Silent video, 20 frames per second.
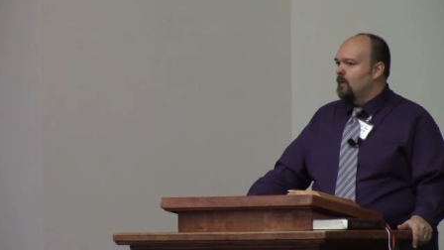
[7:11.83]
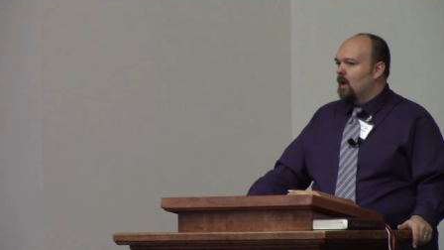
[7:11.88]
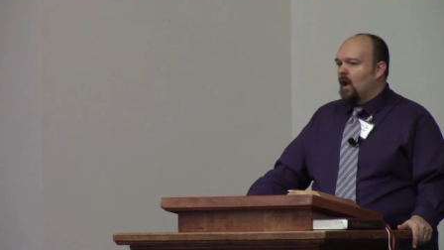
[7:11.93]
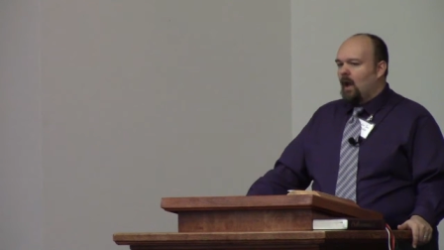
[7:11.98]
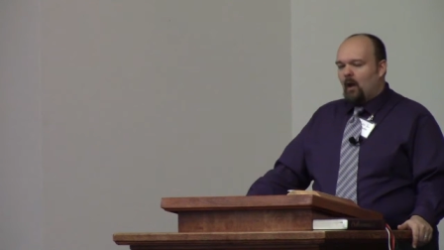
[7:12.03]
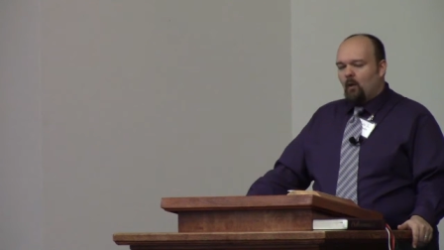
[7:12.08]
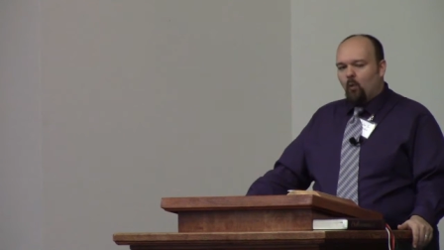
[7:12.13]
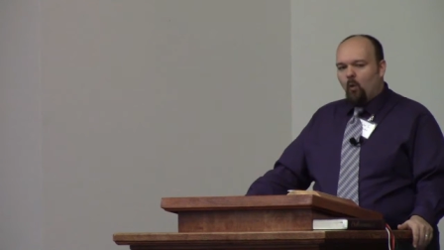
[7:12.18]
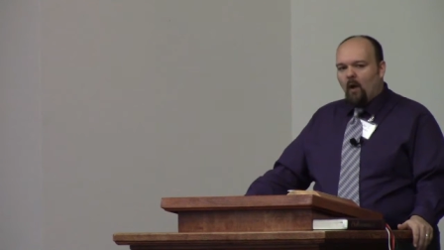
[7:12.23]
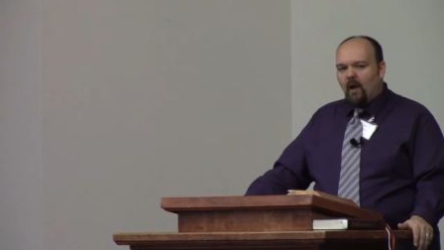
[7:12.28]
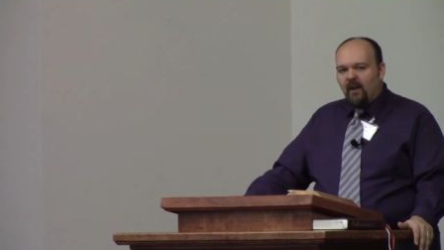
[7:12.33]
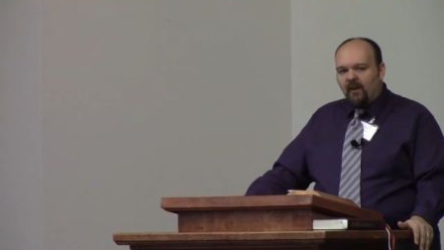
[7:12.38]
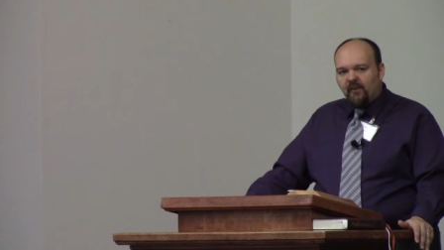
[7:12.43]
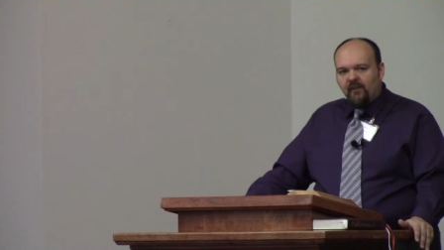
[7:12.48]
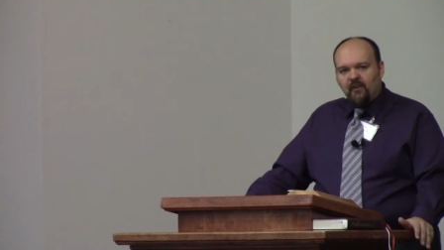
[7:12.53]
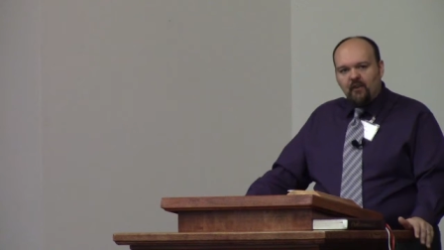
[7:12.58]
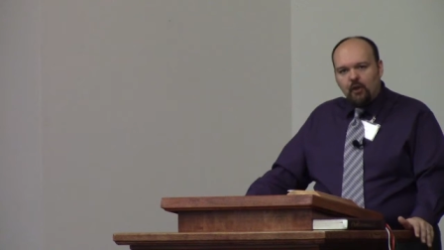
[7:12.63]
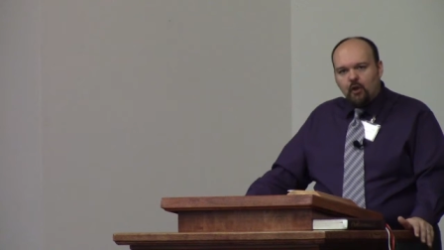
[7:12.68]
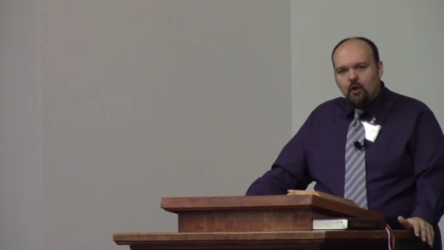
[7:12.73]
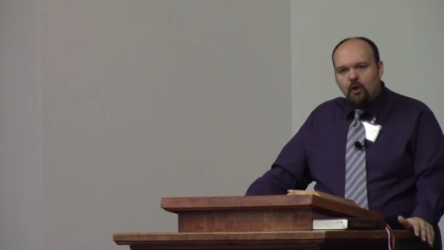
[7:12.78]
And what
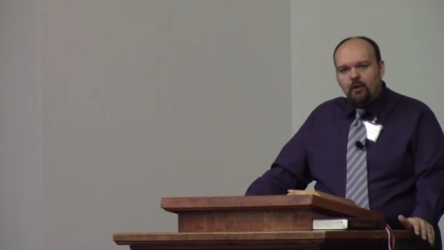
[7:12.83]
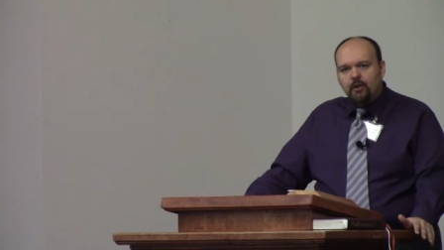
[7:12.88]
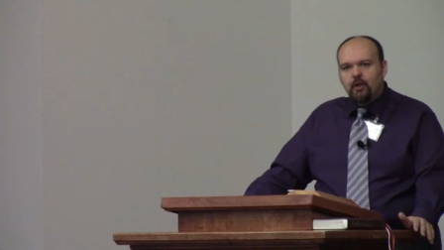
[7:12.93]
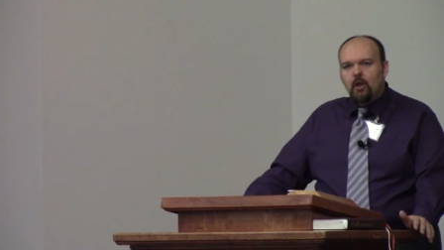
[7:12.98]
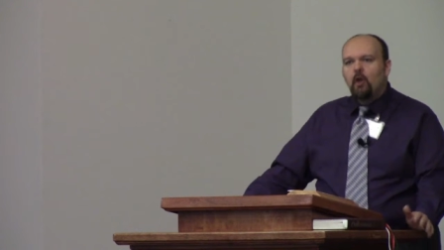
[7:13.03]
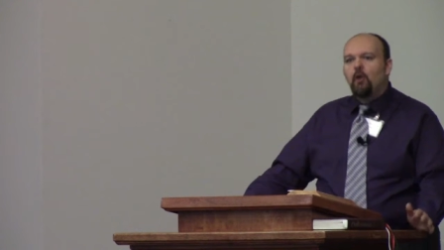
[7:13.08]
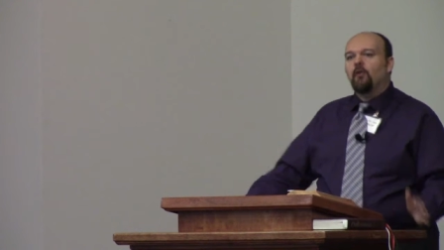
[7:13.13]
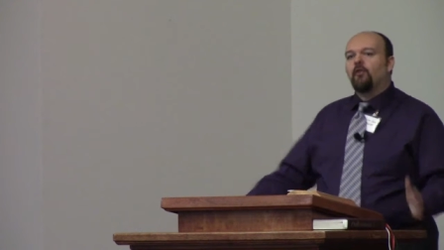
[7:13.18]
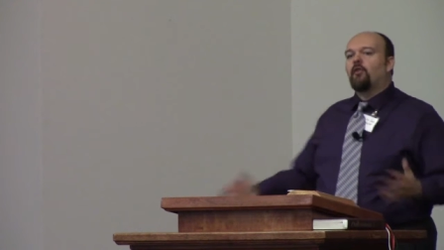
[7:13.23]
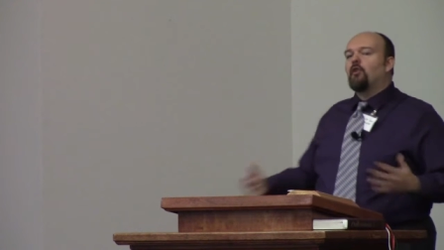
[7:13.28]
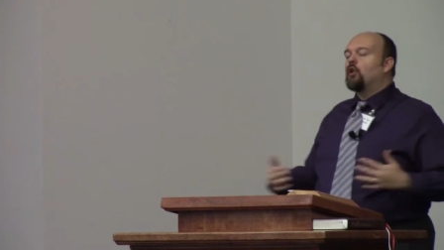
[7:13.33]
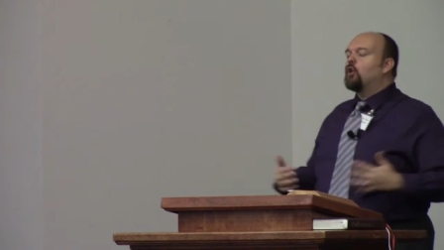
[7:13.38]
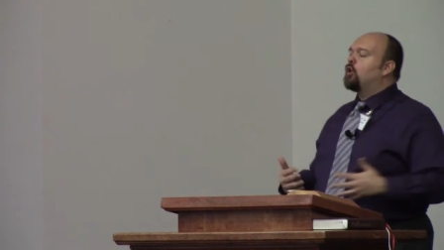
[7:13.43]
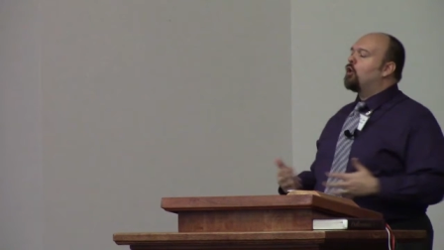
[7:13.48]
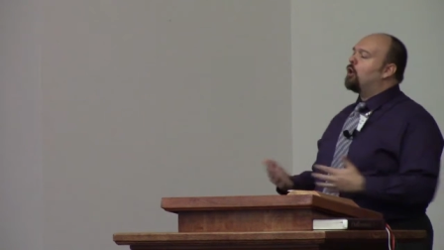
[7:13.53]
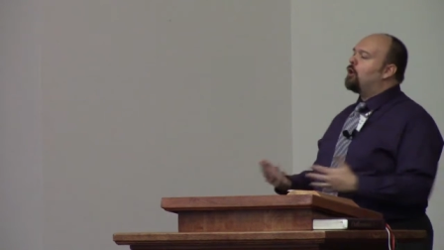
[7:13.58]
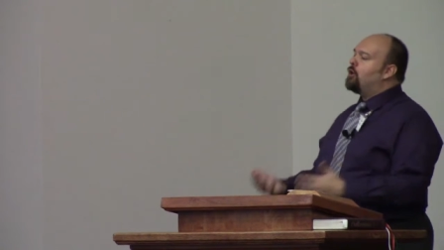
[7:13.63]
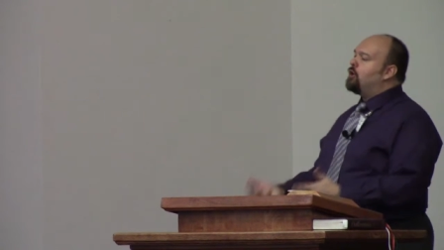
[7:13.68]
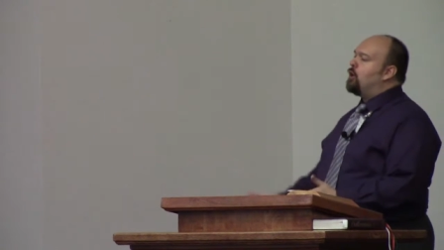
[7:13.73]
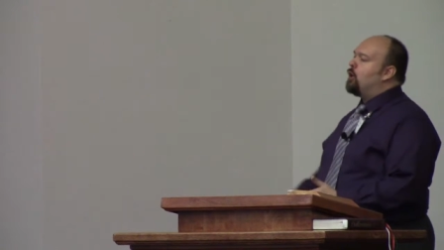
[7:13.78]
is the good news? The
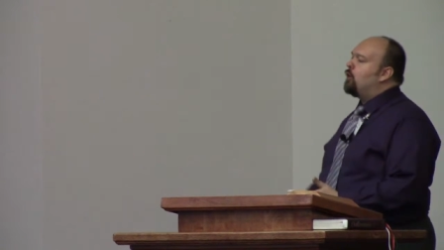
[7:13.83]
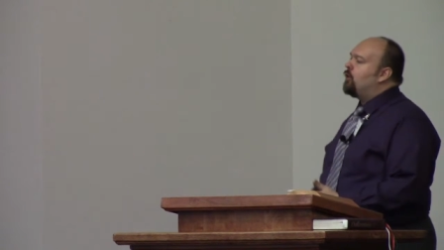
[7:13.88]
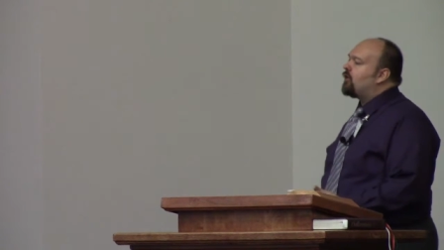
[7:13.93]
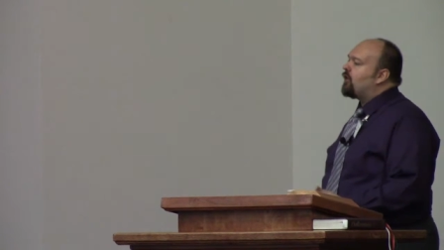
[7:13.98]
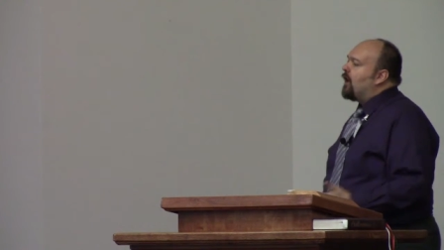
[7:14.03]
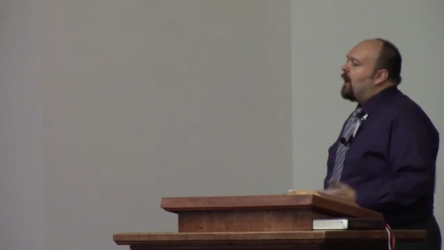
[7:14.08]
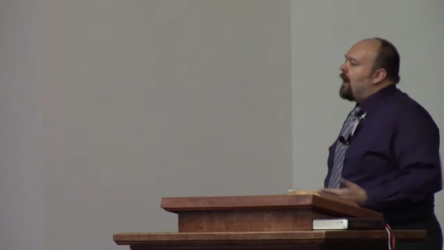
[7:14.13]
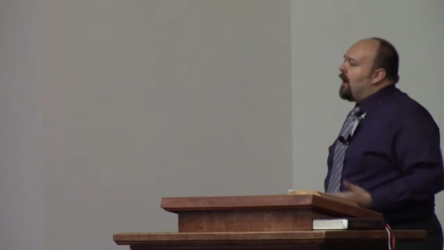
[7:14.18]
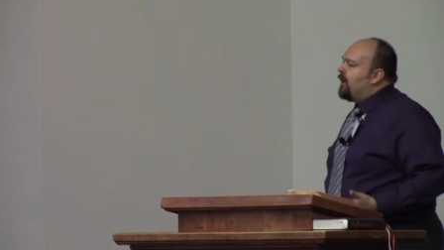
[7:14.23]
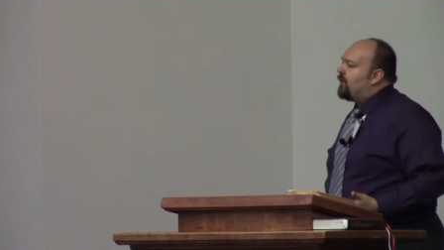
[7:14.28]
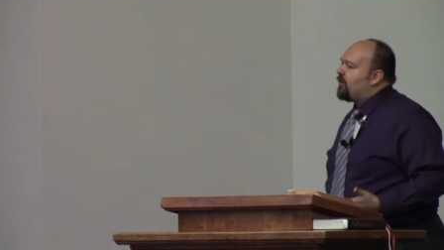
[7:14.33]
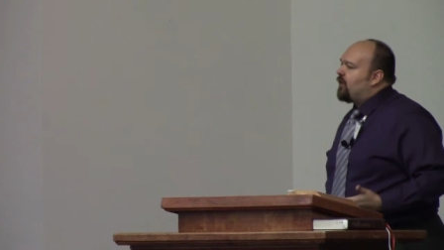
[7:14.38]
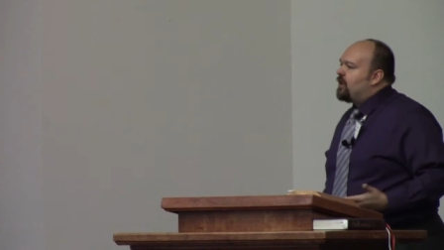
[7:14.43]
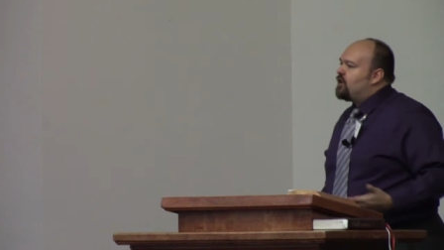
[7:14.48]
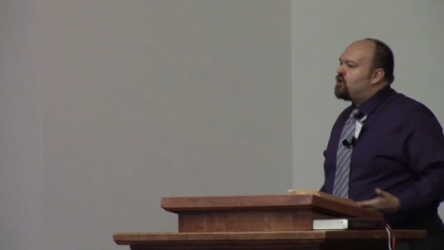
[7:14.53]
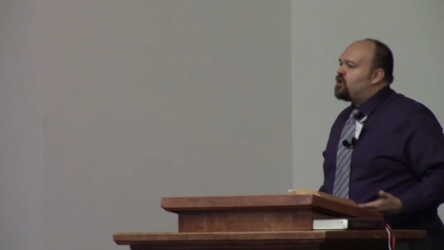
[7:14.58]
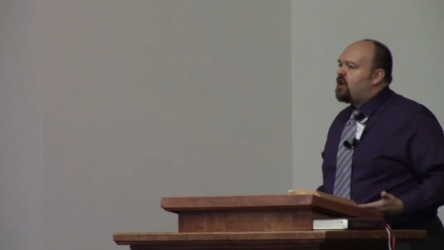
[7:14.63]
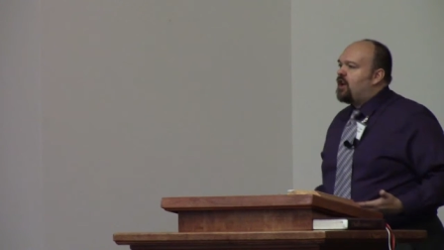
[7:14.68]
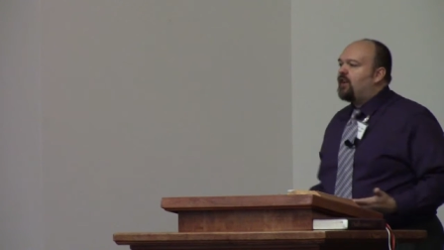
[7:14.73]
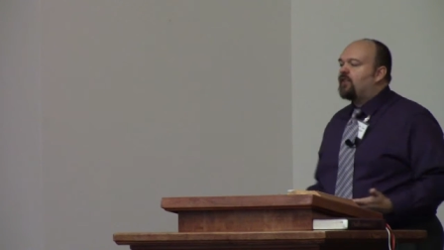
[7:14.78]
good news is
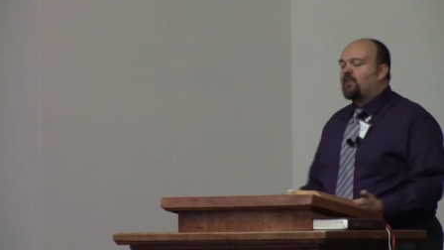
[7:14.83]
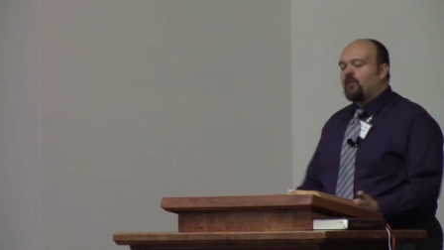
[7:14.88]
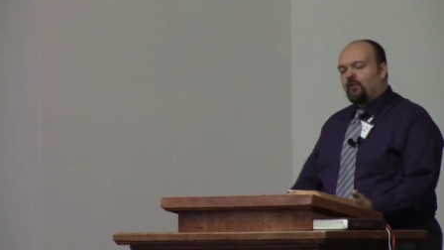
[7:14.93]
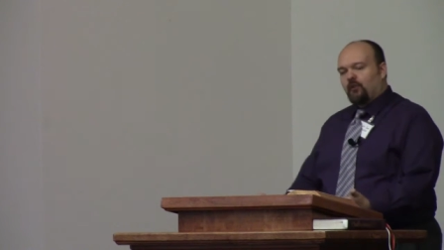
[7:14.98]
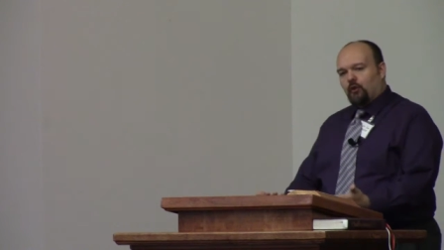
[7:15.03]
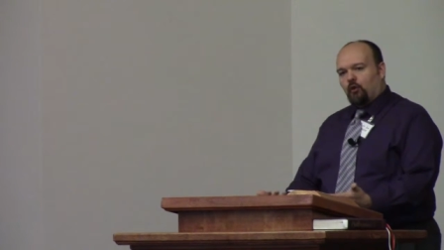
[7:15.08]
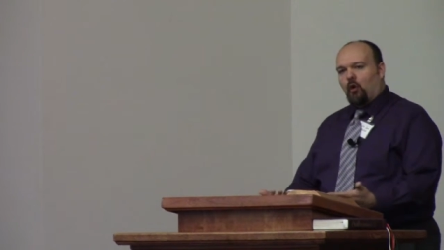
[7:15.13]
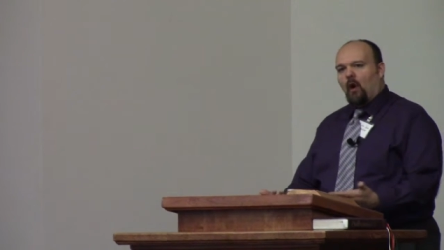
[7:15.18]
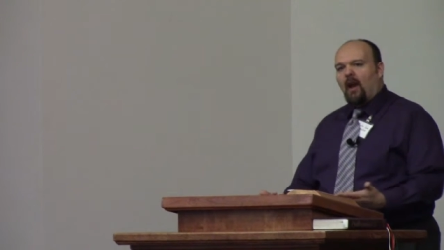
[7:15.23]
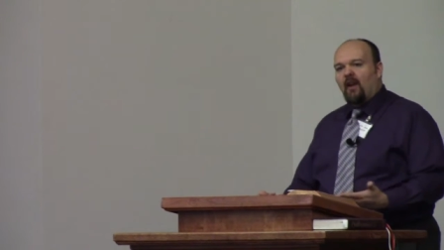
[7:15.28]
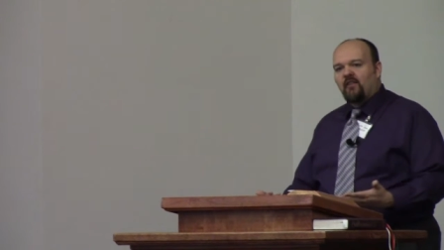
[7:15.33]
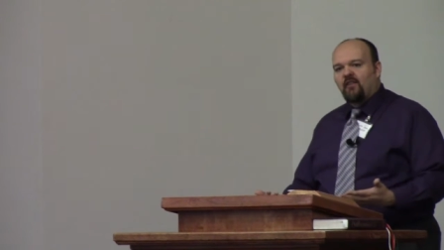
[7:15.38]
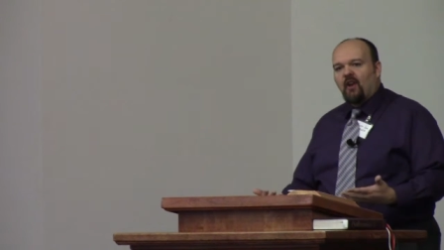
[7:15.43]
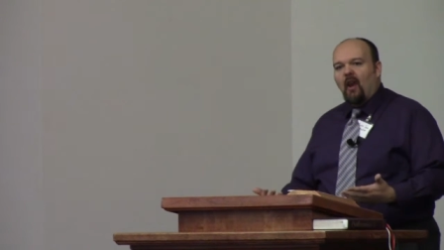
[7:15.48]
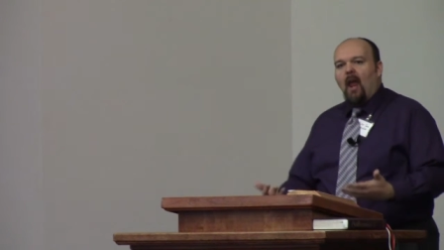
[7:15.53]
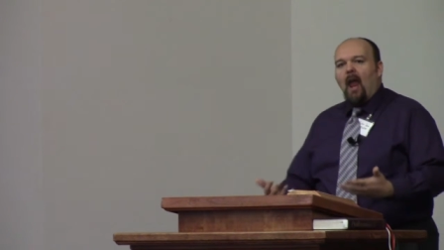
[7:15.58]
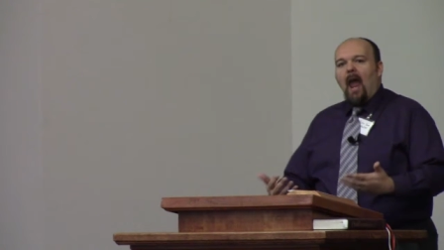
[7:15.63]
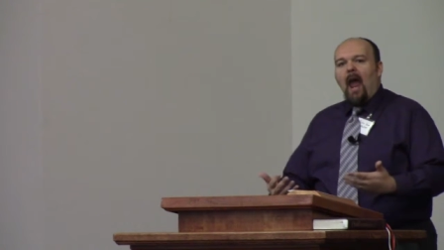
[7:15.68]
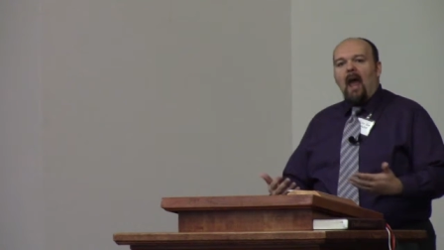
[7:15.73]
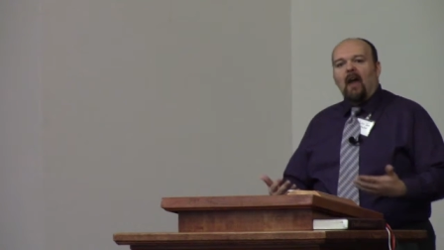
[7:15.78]
that Jesus
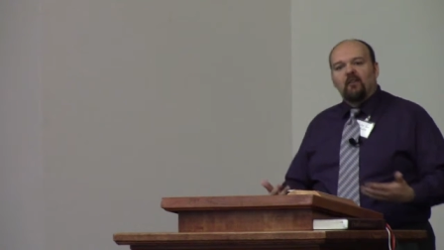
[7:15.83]
Christ